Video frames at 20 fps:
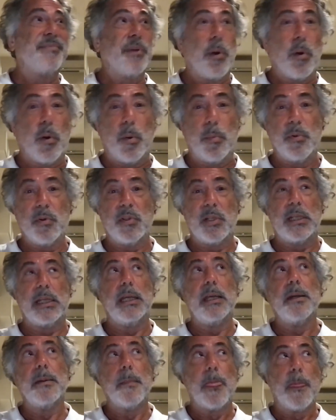
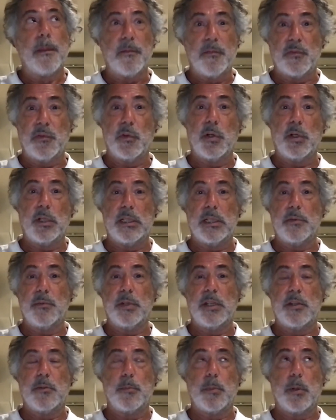obviously, for the
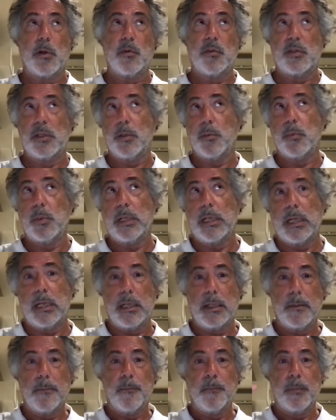response, the way